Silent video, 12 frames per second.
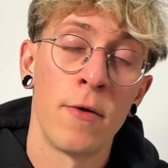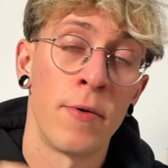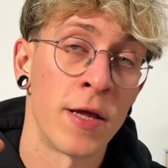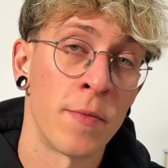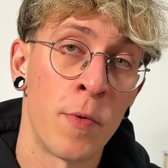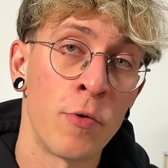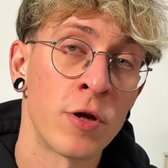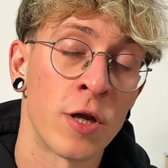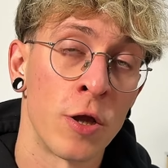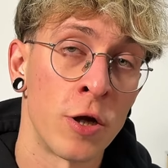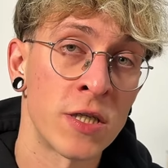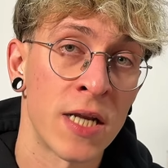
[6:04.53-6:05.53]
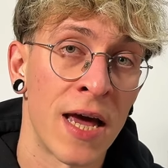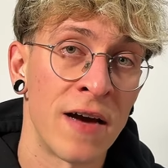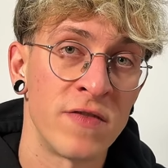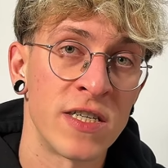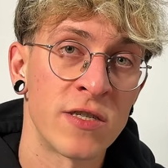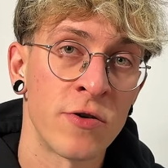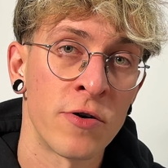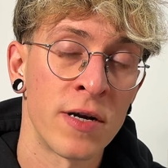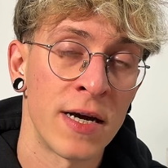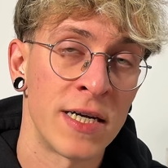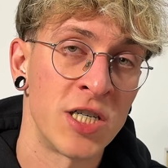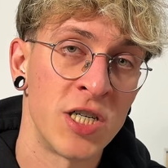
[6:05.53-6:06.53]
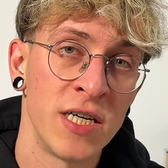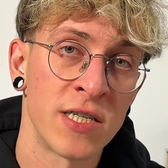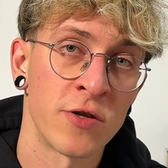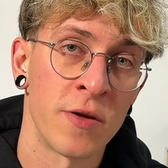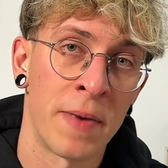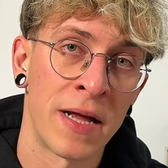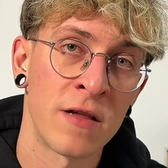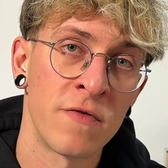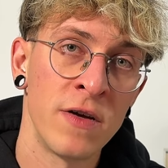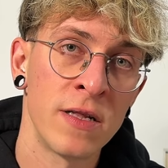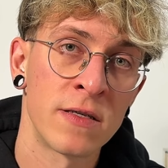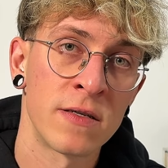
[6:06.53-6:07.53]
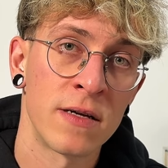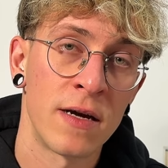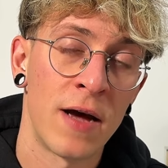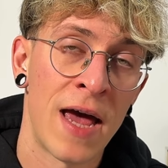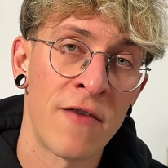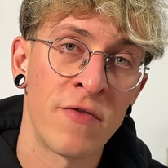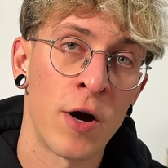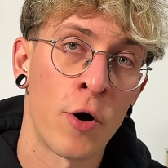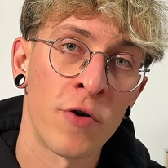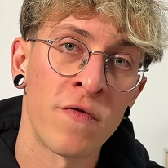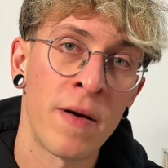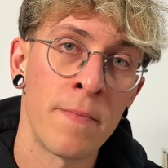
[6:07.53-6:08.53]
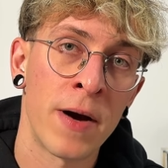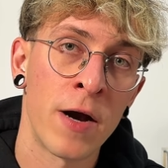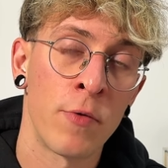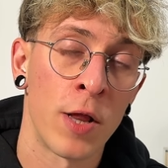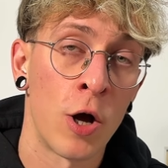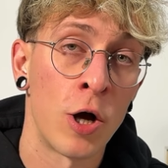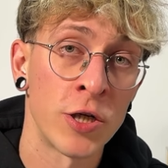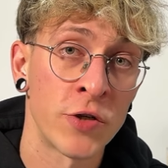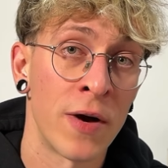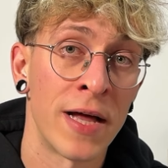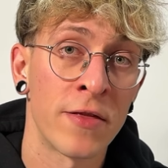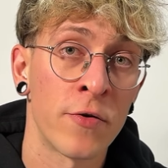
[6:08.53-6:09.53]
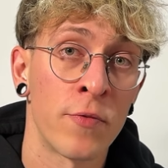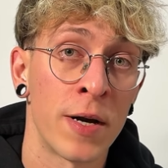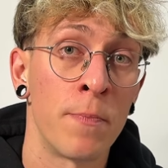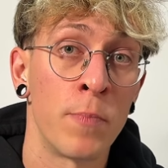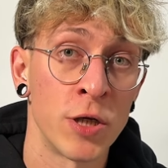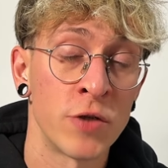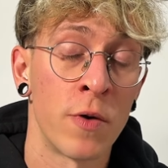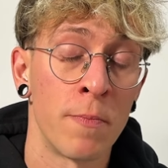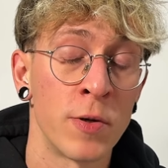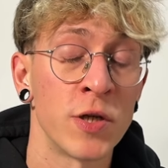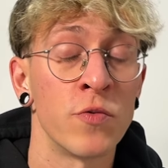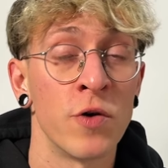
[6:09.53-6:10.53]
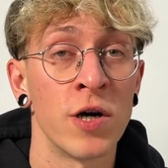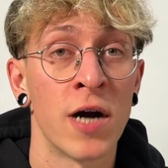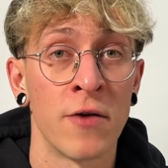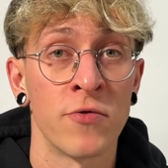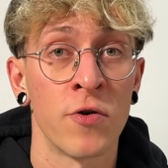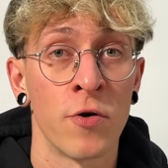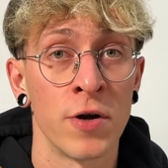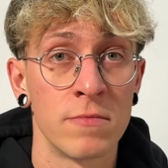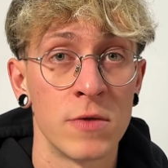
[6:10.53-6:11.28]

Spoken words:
When an opponent lost life this turn and she is on the battlefield, every other vampire will also enter with a +1/+1 counter on it.